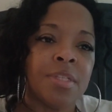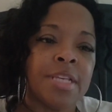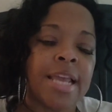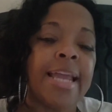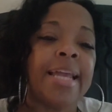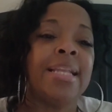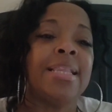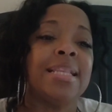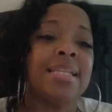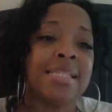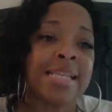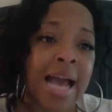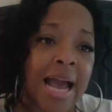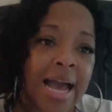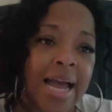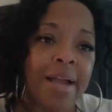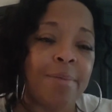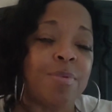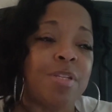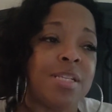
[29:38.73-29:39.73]
Taking the
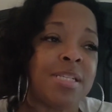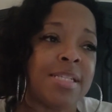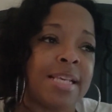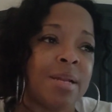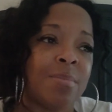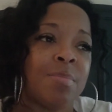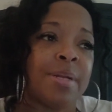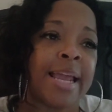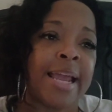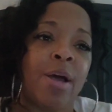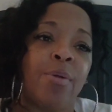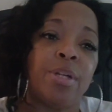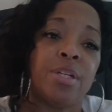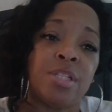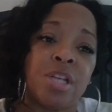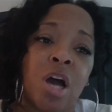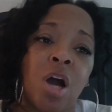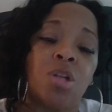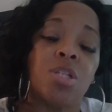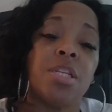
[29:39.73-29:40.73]
time to sit them down
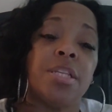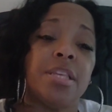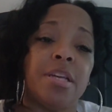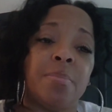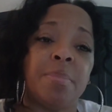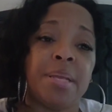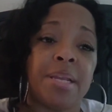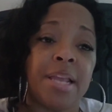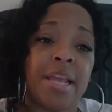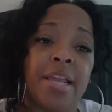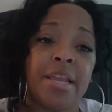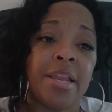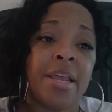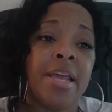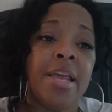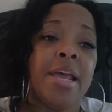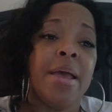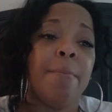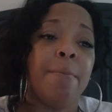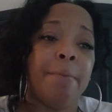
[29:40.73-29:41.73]
and talk to them and
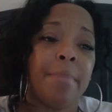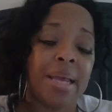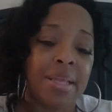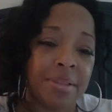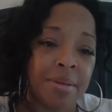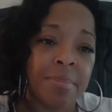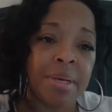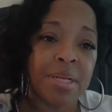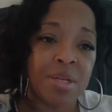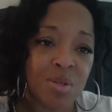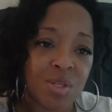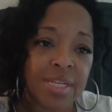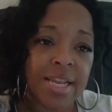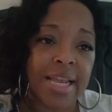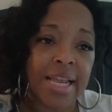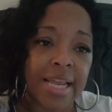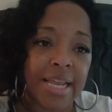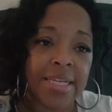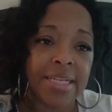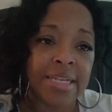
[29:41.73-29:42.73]
make them
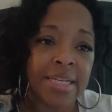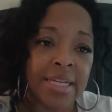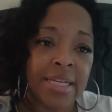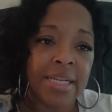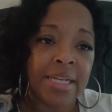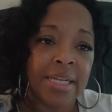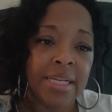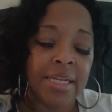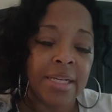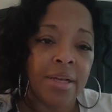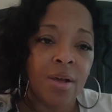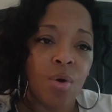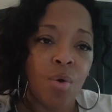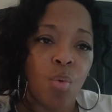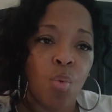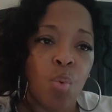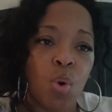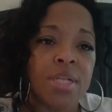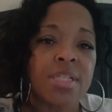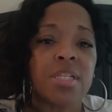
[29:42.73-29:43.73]
understand
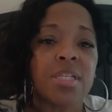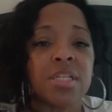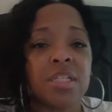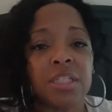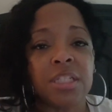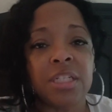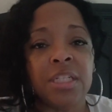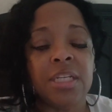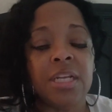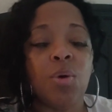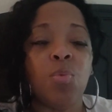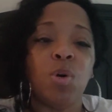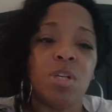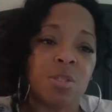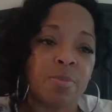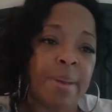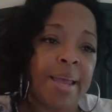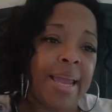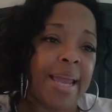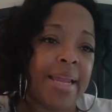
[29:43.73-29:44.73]
what's good and
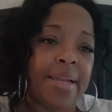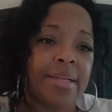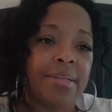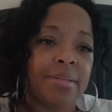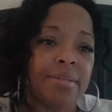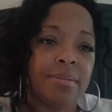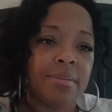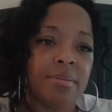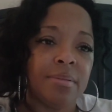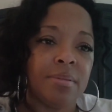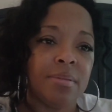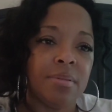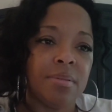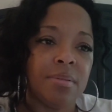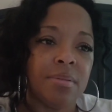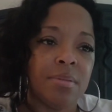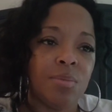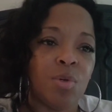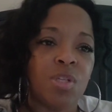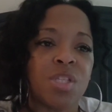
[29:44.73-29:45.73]
what's bad.
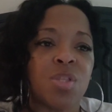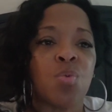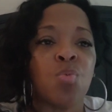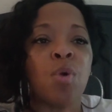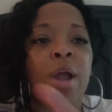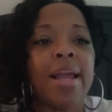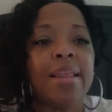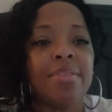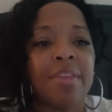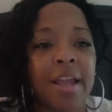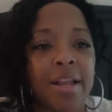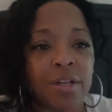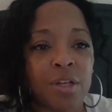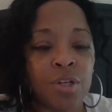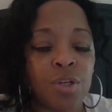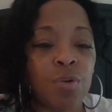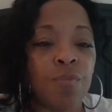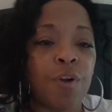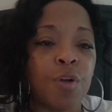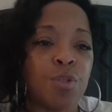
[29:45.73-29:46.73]
What's the right thing
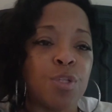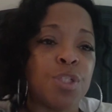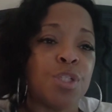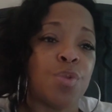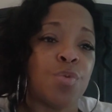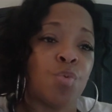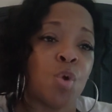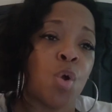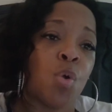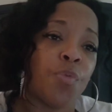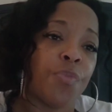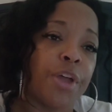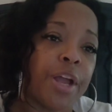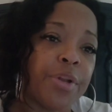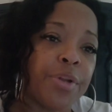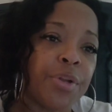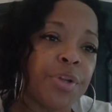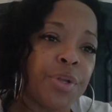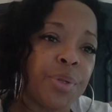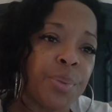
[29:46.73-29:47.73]
to do versus the wrong
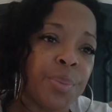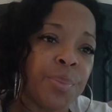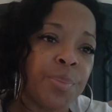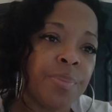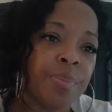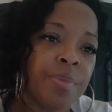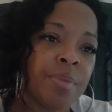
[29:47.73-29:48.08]
thing to do.